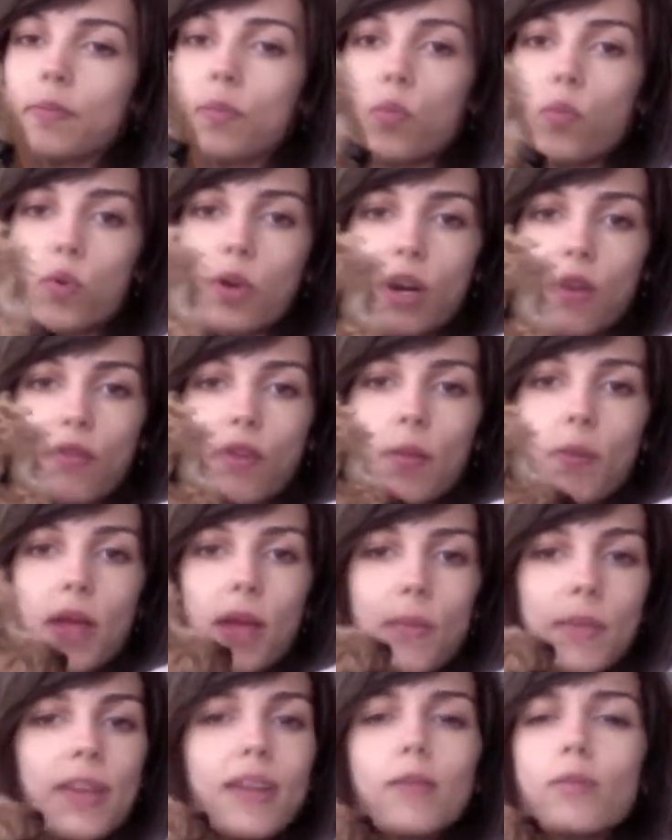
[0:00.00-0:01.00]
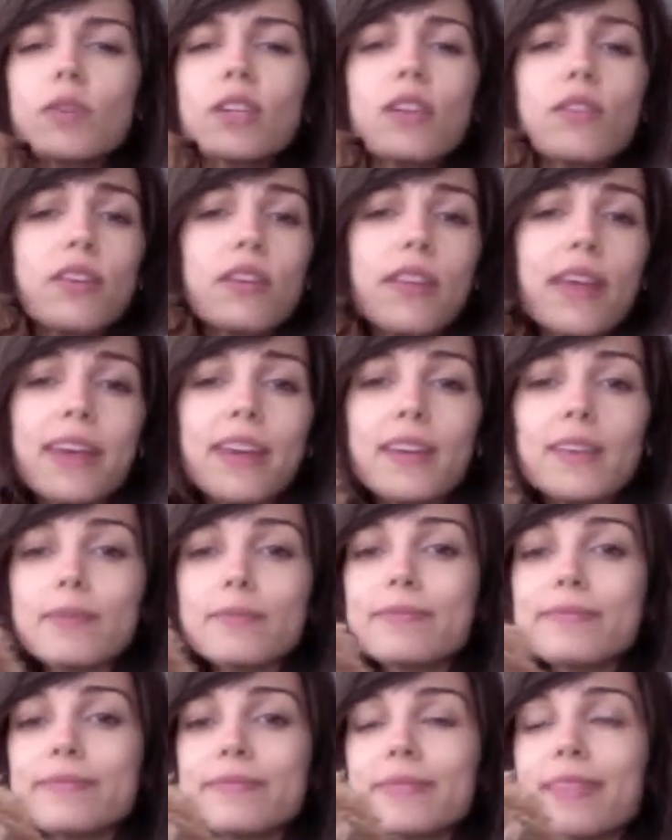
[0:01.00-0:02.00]
whatever it may be, whatever you like.
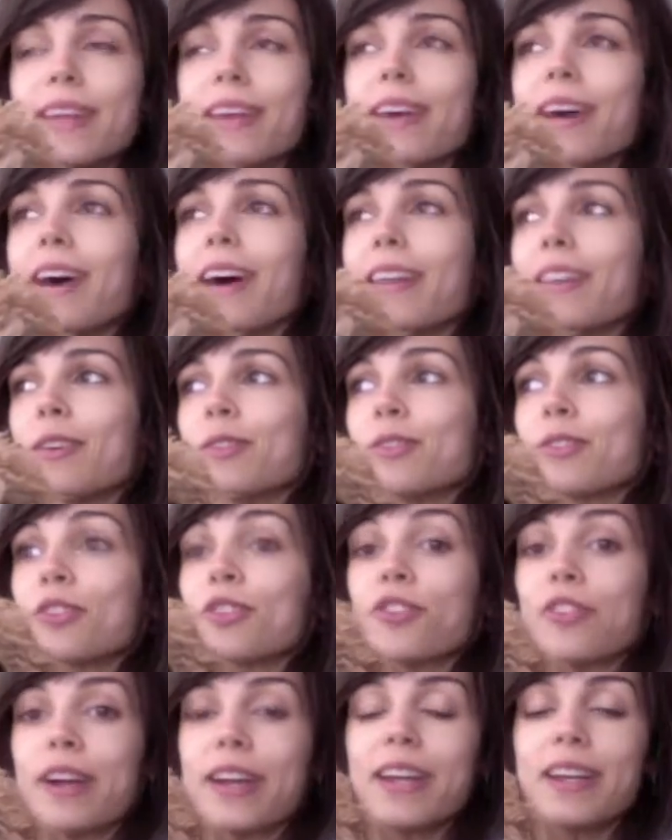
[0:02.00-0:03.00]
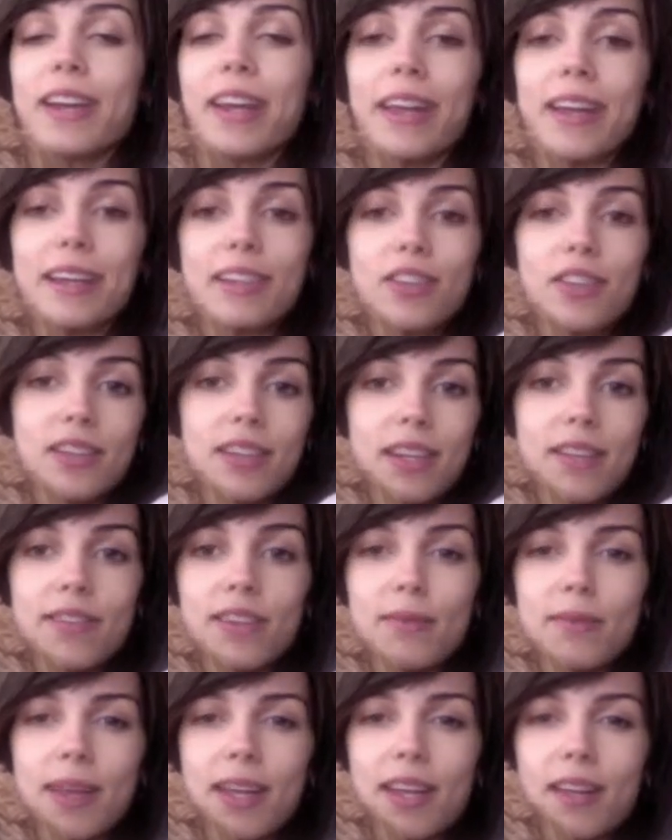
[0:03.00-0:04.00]
Those are great, and you can
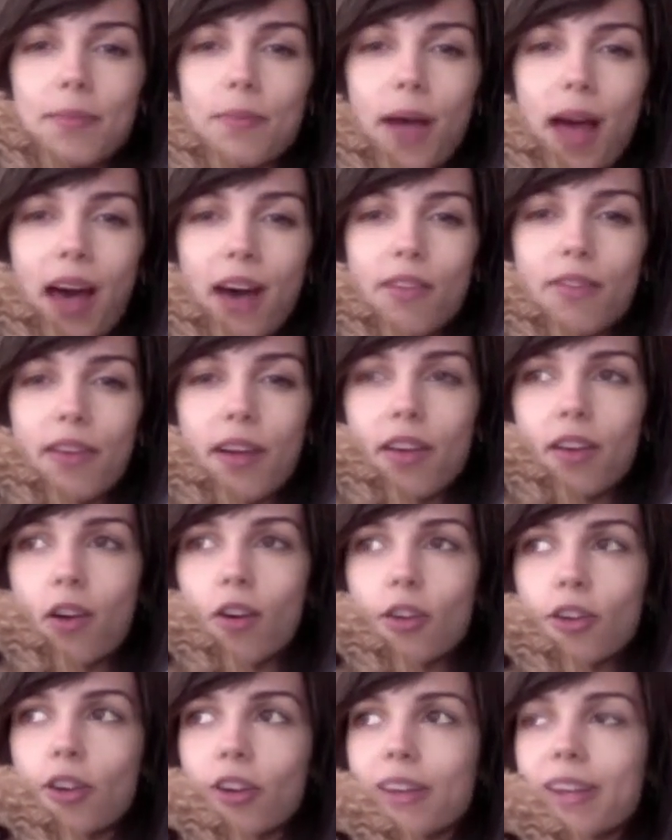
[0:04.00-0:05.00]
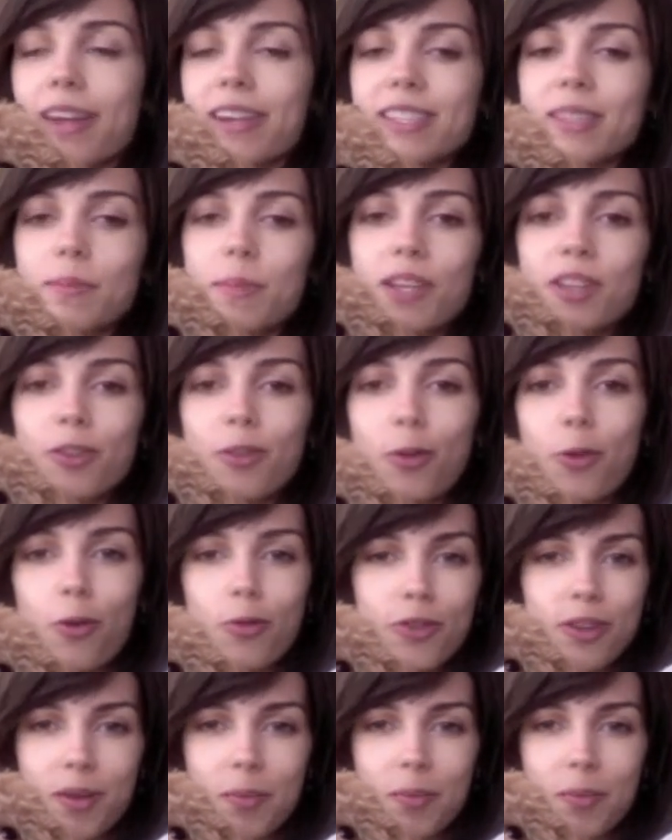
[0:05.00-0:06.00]
even have all your guests make their
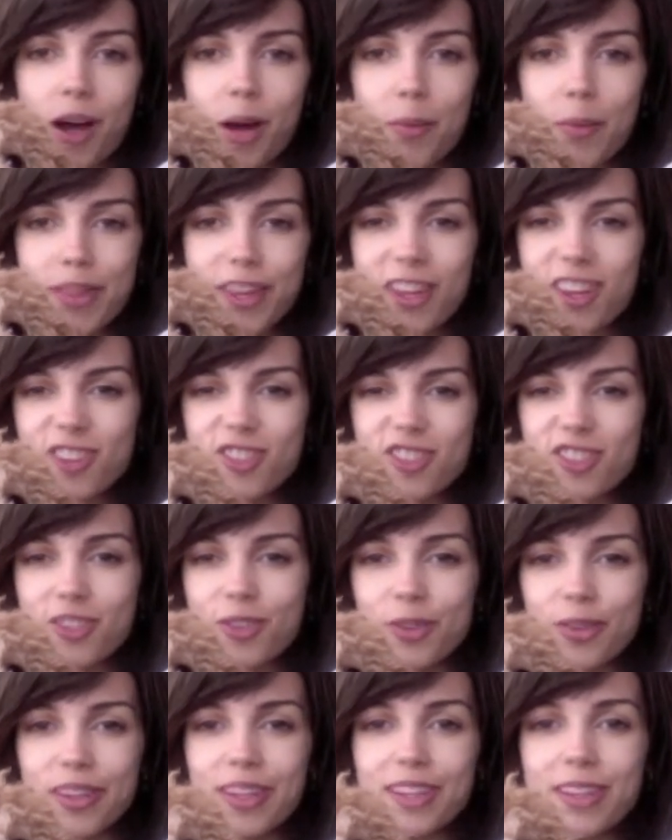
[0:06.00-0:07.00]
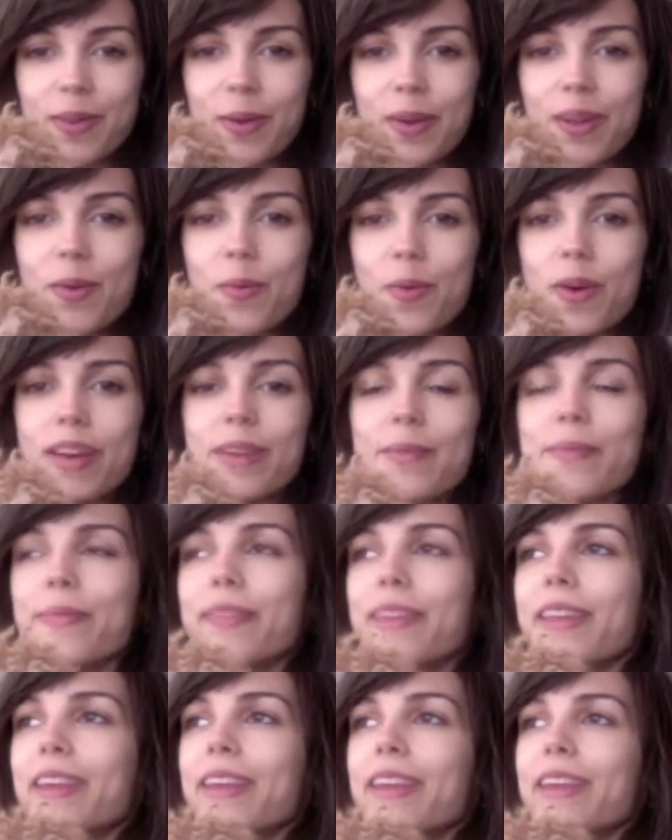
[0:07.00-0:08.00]
own kebab, and then you just grill it the way you want.
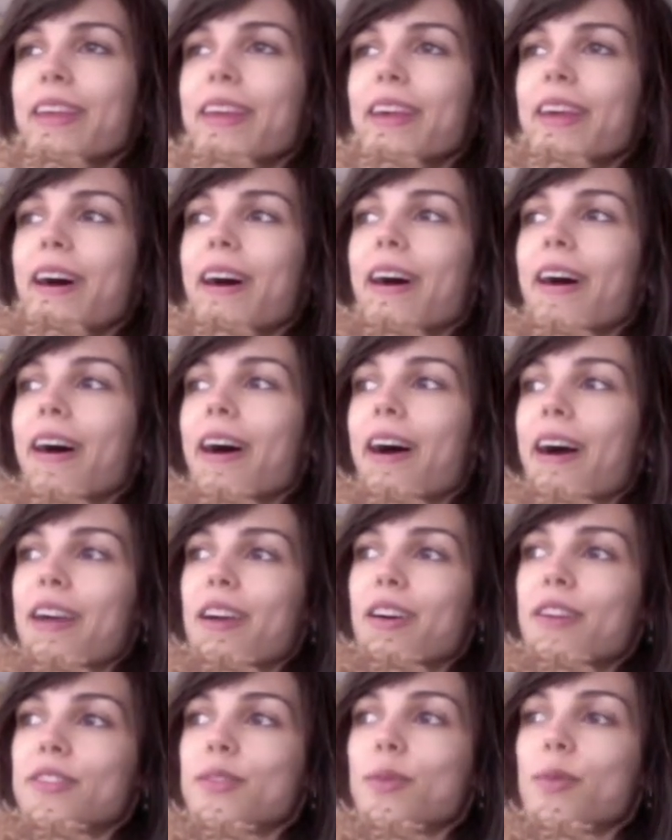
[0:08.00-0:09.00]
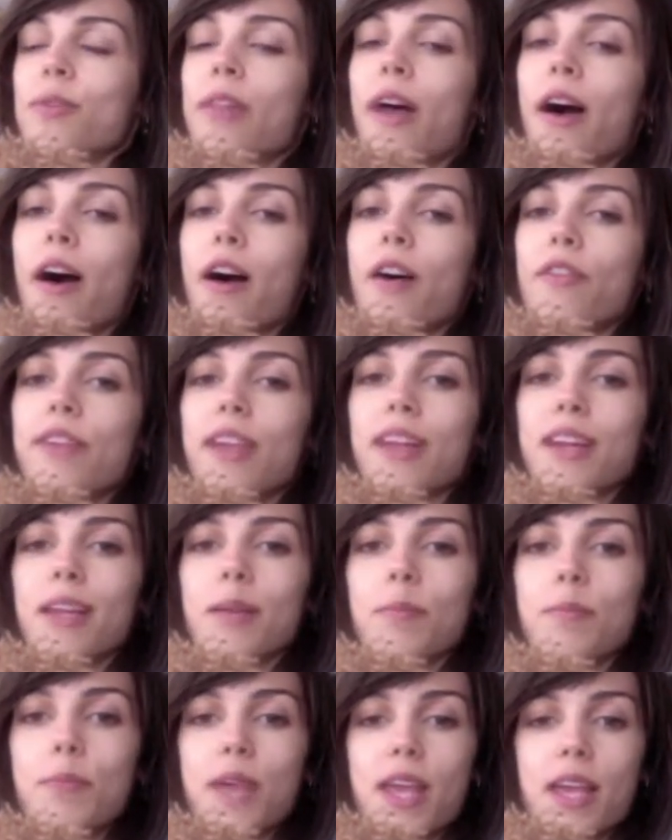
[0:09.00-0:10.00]
I also love
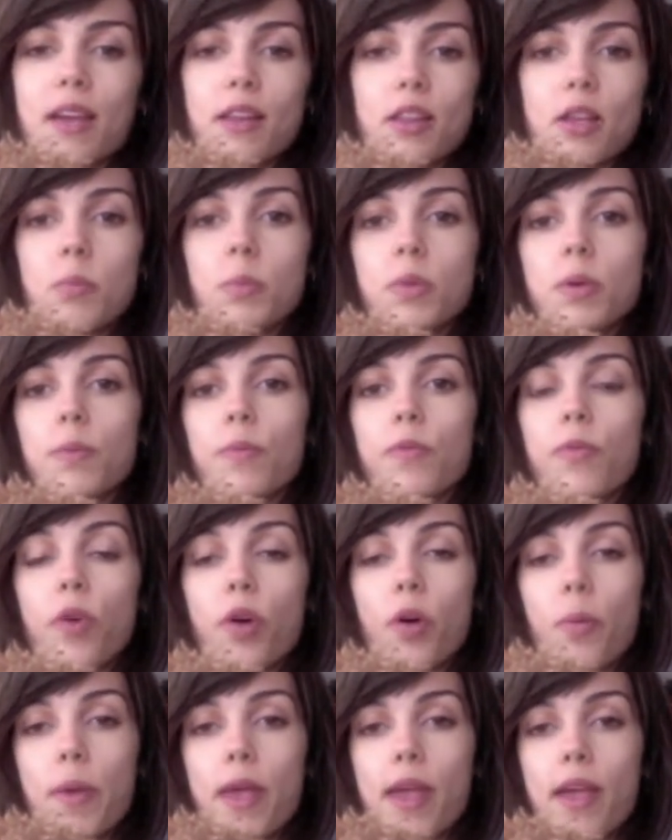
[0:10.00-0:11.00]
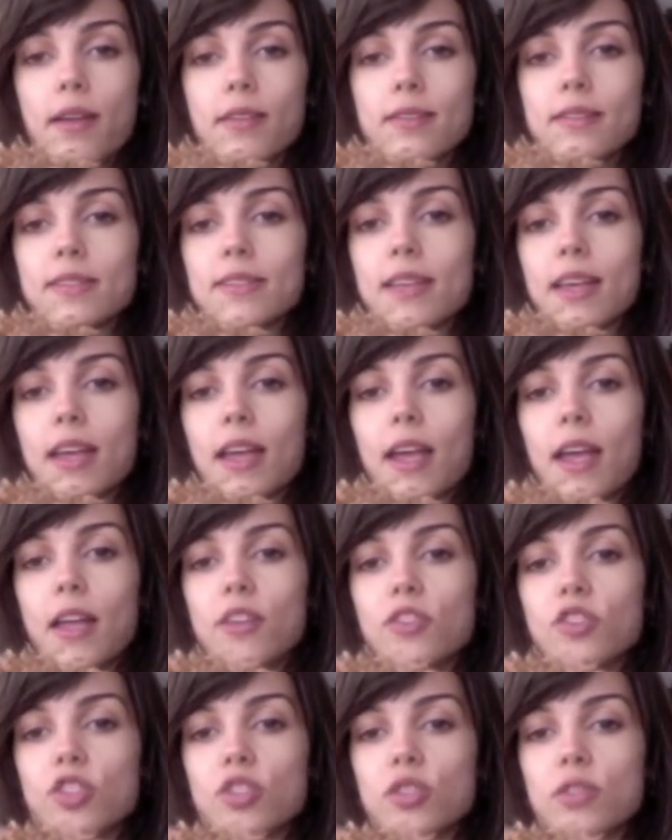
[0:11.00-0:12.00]
getting big aluminum foil pans and
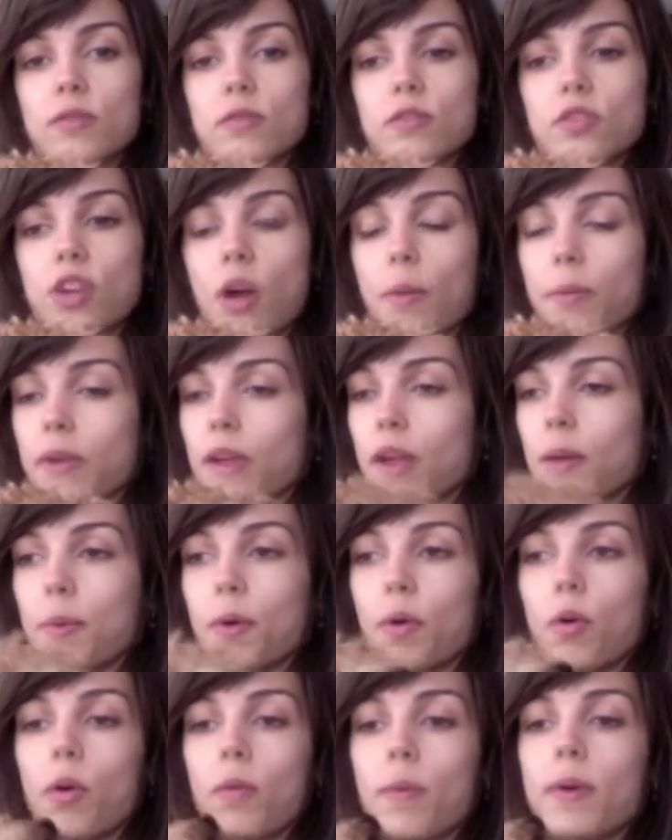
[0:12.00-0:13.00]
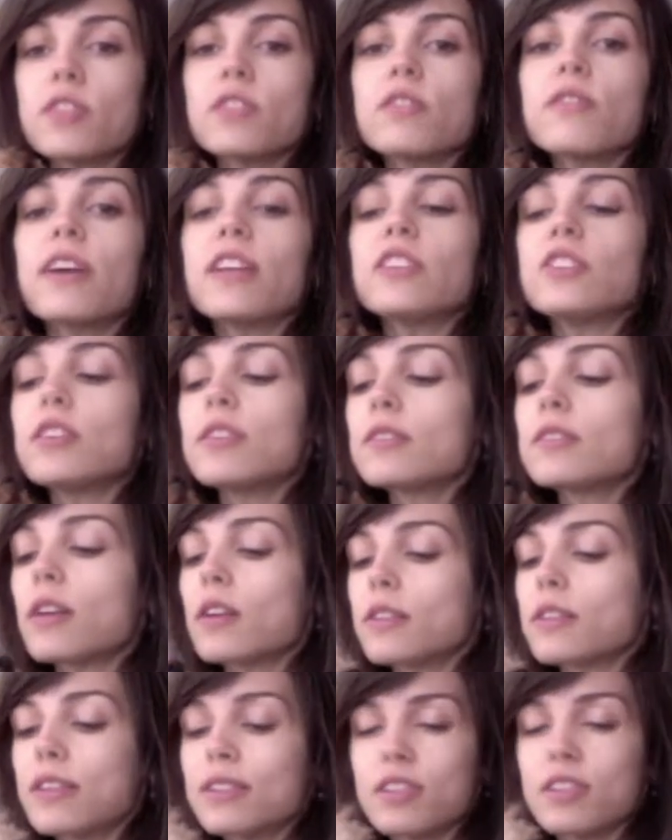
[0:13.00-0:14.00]
just chopping up a whole bunch of veggies, all
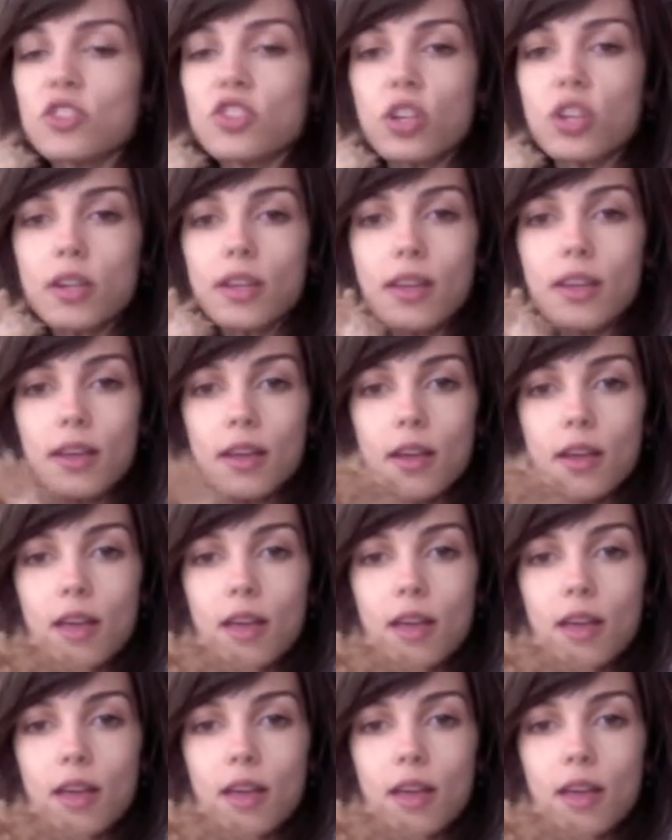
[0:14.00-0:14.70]
nice and chunky,